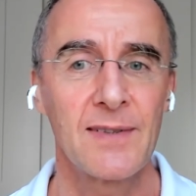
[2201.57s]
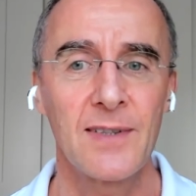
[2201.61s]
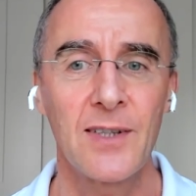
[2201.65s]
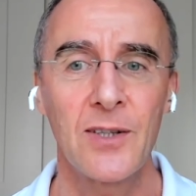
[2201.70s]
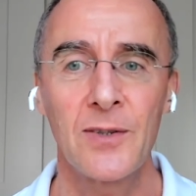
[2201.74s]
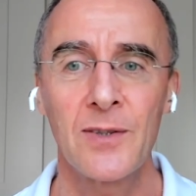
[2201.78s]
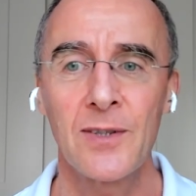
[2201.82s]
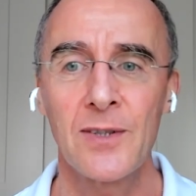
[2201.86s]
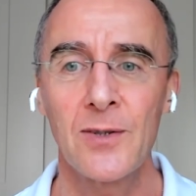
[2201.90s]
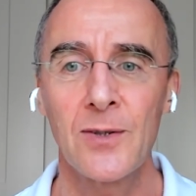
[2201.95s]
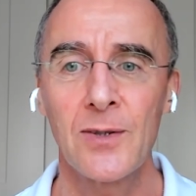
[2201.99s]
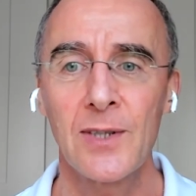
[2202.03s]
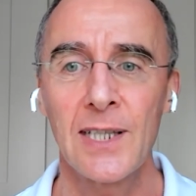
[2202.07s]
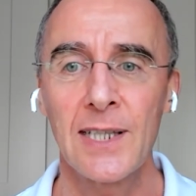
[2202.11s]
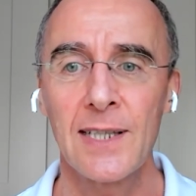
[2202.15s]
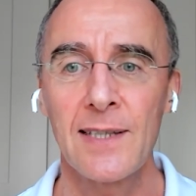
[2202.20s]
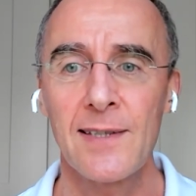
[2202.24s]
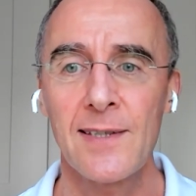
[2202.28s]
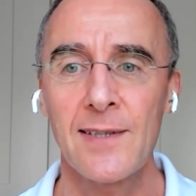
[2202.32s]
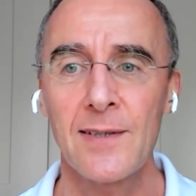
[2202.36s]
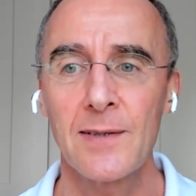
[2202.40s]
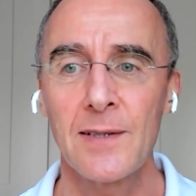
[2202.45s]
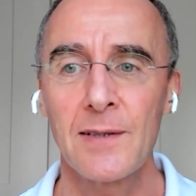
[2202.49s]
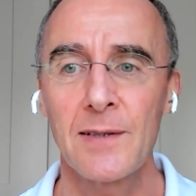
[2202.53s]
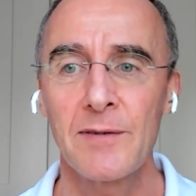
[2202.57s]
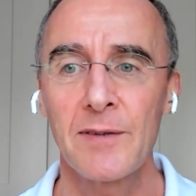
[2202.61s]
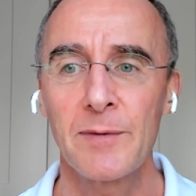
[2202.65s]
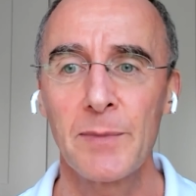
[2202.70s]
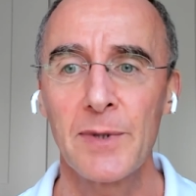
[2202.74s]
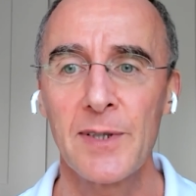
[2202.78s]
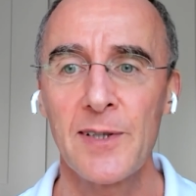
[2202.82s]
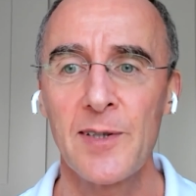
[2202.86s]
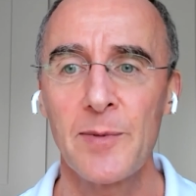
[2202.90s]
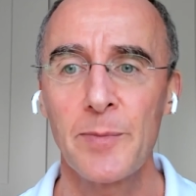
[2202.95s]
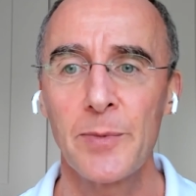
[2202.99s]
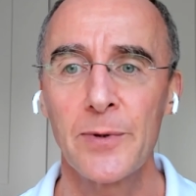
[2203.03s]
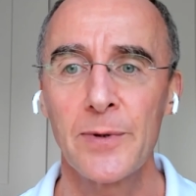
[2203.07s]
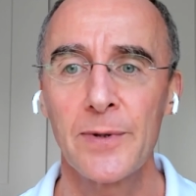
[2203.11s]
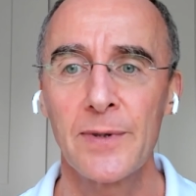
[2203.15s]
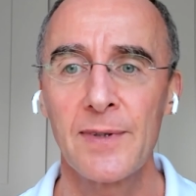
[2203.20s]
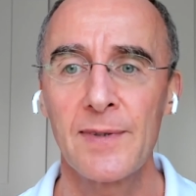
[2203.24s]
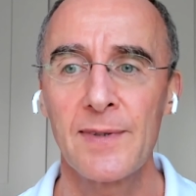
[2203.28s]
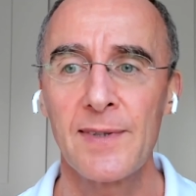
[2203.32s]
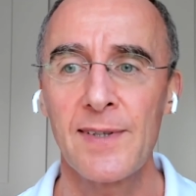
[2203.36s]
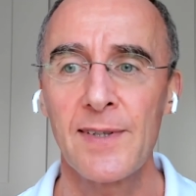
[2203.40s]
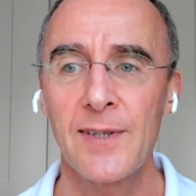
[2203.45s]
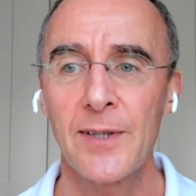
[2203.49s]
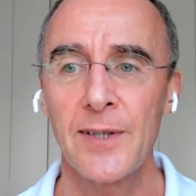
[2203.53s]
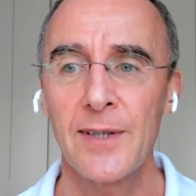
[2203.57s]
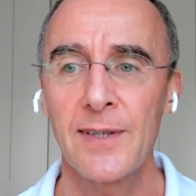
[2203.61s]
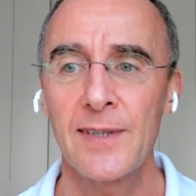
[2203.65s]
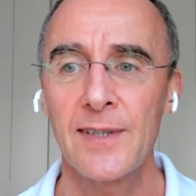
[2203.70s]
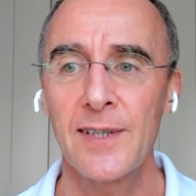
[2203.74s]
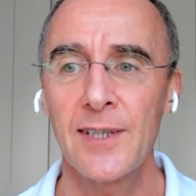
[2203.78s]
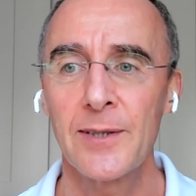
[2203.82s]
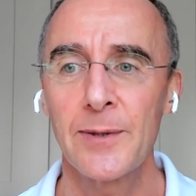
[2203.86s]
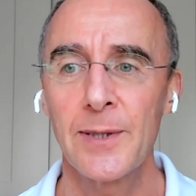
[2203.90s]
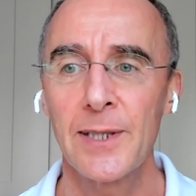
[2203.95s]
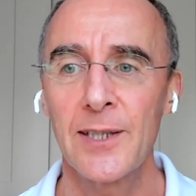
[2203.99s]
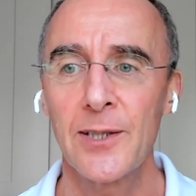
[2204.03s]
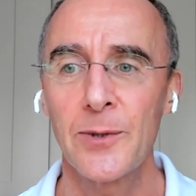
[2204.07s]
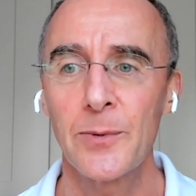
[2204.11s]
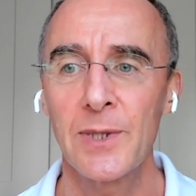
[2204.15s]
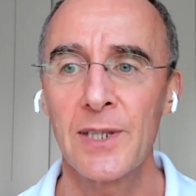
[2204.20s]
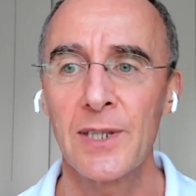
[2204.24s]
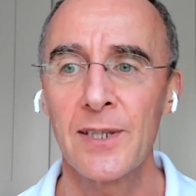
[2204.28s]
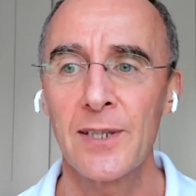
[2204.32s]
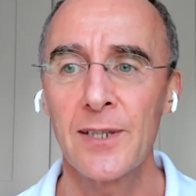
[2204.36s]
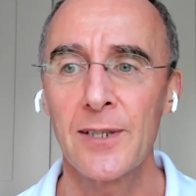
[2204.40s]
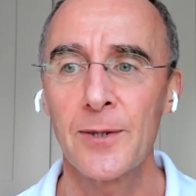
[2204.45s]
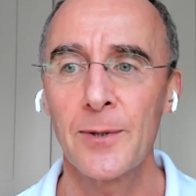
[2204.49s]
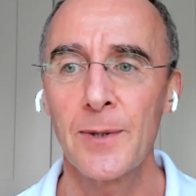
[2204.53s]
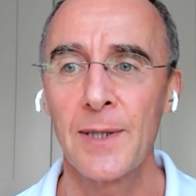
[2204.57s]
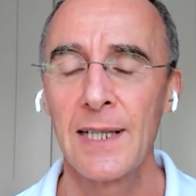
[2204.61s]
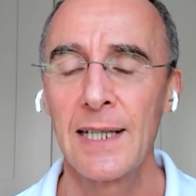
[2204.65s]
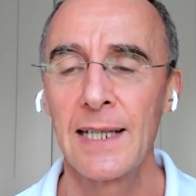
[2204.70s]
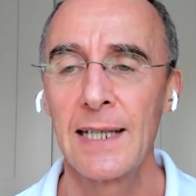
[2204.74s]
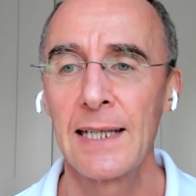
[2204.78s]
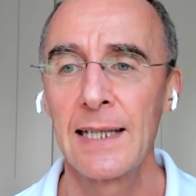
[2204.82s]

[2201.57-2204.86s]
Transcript: couldn't do that, so even my sport started to go out the window.